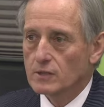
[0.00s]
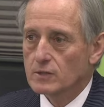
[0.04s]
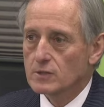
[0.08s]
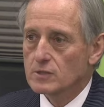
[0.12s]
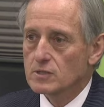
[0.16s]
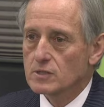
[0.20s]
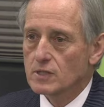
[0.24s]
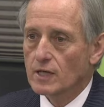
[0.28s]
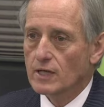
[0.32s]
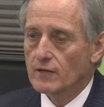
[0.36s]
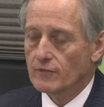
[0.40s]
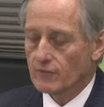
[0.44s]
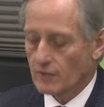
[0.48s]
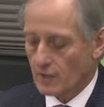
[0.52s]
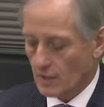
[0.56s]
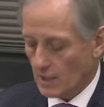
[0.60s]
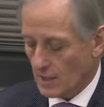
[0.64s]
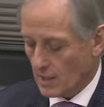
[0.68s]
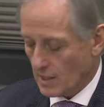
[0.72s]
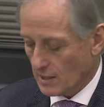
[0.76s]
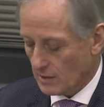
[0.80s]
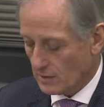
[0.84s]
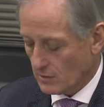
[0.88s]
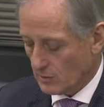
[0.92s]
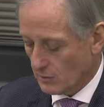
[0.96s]
to
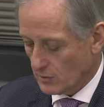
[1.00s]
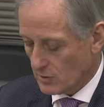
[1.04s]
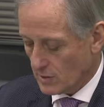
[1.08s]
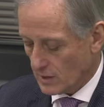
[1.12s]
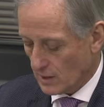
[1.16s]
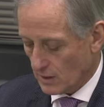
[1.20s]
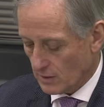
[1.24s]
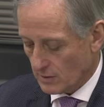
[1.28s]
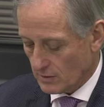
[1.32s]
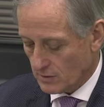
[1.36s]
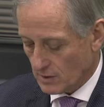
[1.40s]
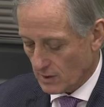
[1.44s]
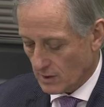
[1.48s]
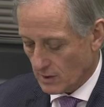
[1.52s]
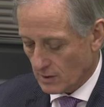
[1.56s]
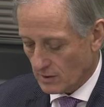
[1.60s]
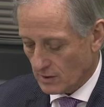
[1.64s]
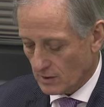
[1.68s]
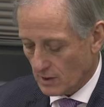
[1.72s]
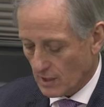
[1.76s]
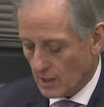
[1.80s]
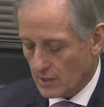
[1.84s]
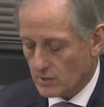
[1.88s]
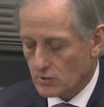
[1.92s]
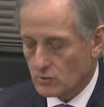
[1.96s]
safeguard New Zealand's
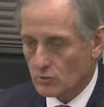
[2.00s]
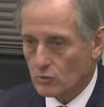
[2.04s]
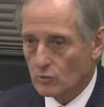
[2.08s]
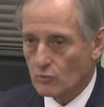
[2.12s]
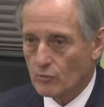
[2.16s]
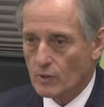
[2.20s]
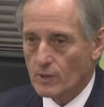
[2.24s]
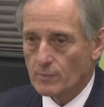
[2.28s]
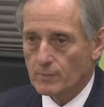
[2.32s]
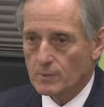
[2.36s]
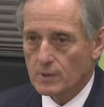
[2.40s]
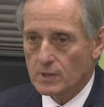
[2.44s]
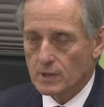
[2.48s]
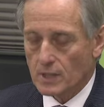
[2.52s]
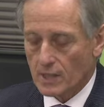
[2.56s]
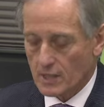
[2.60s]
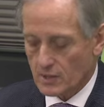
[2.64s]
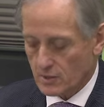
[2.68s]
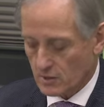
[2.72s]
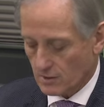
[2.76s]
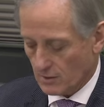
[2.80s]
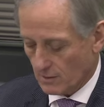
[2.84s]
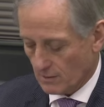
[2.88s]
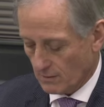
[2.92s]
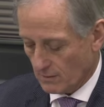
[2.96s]
international
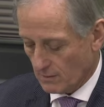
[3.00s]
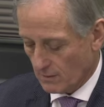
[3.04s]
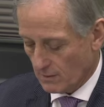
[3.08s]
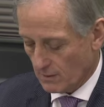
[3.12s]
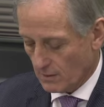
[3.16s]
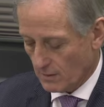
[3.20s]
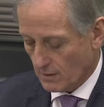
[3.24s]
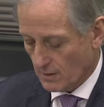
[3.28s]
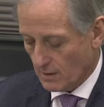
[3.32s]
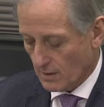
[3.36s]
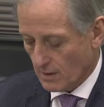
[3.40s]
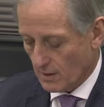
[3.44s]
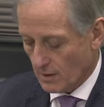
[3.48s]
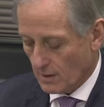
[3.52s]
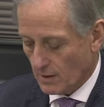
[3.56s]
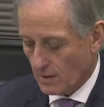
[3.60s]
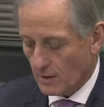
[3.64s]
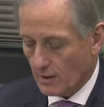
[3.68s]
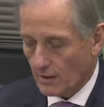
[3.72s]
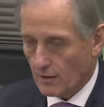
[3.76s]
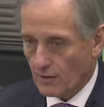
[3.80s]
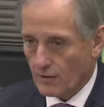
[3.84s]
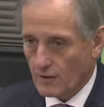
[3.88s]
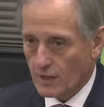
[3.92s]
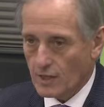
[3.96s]
reputation.
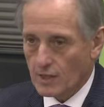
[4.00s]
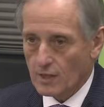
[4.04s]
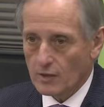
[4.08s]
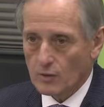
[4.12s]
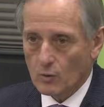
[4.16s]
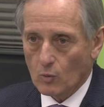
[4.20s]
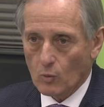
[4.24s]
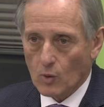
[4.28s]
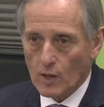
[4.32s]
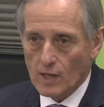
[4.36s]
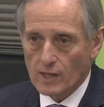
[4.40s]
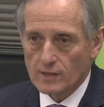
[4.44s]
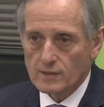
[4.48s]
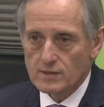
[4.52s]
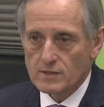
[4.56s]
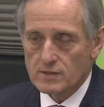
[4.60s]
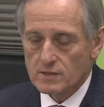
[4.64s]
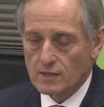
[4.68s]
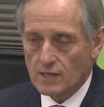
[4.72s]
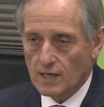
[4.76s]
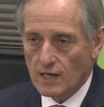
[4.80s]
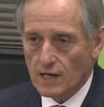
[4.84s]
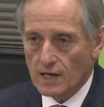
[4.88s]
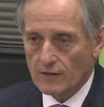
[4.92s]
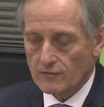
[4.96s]
They're the ones,
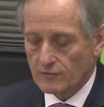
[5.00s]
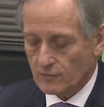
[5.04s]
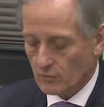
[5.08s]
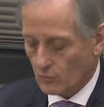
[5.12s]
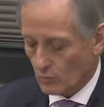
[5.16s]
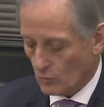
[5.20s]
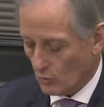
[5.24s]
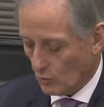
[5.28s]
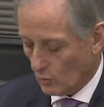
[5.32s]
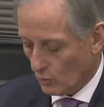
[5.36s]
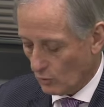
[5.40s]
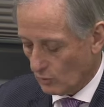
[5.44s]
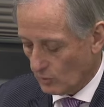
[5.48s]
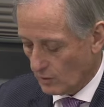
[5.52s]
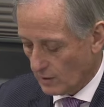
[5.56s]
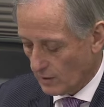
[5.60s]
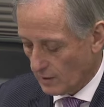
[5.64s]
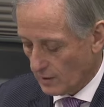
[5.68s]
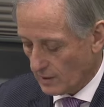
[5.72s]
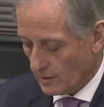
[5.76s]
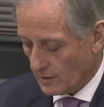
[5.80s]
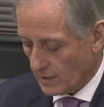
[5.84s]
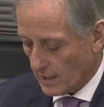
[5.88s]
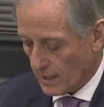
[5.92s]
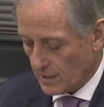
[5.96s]
after all,
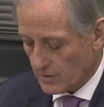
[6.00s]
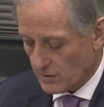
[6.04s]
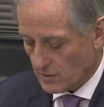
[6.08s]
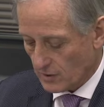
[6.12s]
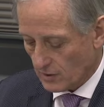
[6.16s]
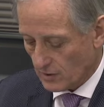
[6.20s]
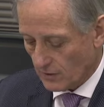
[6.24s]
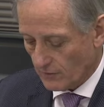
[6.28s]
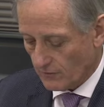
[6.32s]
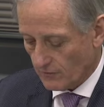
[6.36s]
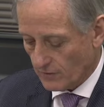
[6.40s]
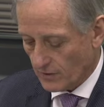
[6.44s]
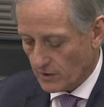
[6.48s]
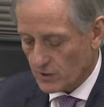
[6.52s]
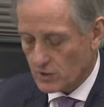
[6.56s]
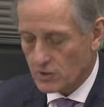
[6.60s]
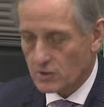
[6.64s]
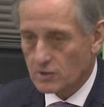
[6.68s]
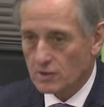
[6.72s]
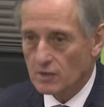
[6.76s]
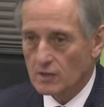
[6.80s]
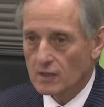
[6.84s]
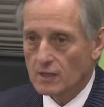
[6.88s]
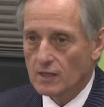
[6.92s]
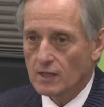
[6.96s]
catching the
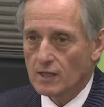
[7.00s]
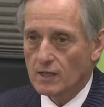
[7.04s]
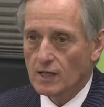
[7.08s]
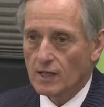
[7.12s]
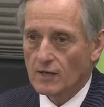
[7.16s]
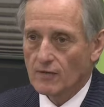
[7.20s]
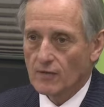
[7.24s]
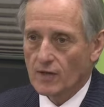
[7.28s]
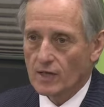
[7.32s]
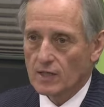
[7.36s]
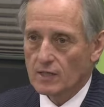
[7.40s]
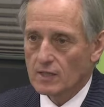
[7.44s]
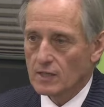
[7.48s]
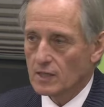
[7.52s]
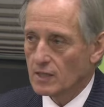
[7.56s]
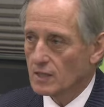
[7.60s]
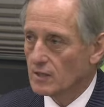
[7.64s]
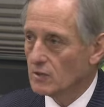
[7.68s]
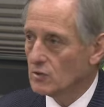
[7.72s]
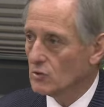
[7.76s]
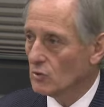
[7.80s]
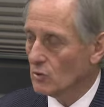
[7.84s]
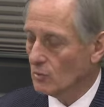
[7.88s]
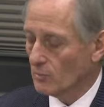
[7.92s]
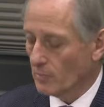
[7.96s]
fish, and they
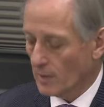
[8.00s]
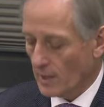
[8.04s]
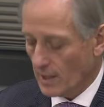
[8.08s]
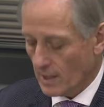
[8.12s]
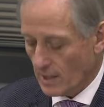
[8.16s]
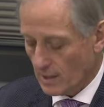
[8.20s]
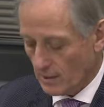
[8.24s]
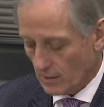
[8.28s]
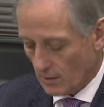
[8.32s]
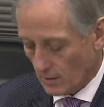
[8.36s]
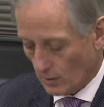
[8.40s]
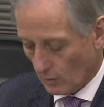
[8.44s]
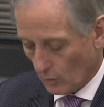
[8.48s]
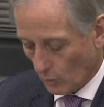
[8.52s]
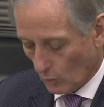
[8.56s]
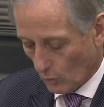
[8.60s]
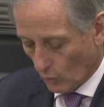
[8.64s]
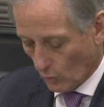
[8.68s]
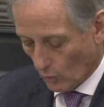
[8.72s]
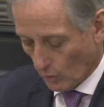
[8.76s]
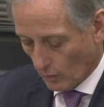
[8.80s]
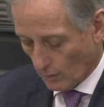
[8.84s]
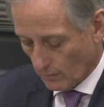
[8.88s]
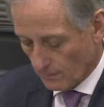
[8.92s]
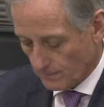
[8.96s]
need to obey the
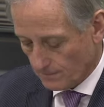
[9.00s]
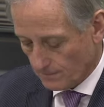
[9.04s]
law.